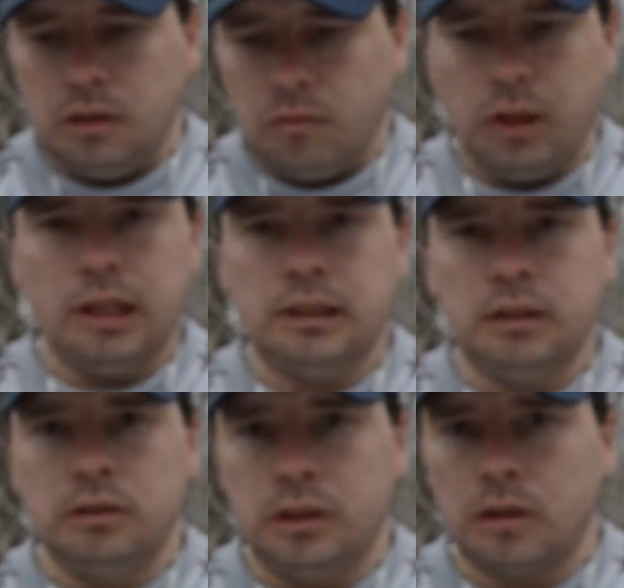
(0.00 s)
what I
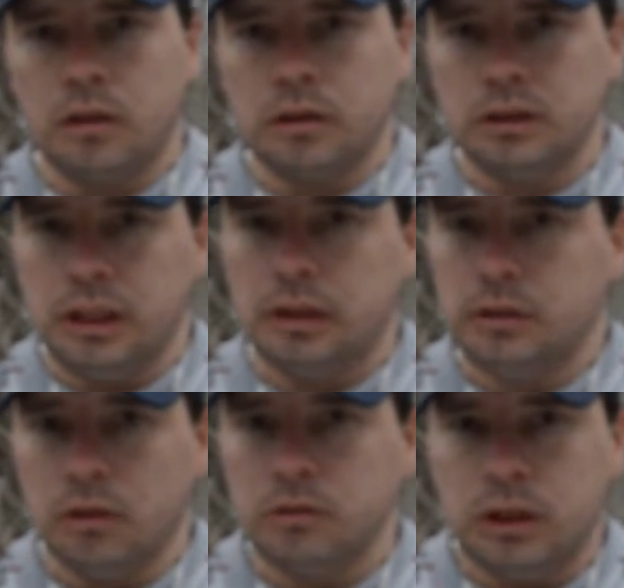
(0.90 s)
did learn is that
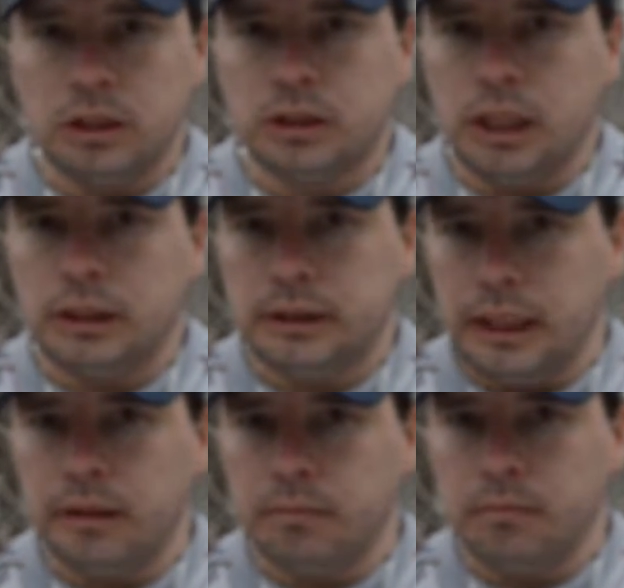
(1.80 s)
don't touch that
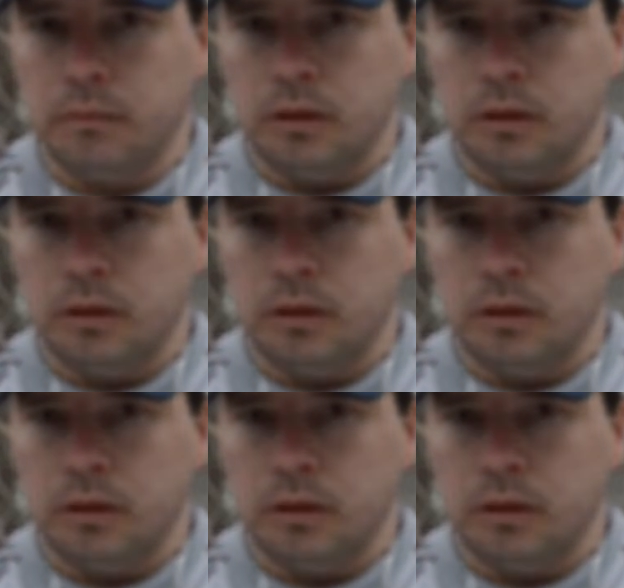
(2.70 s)
damn,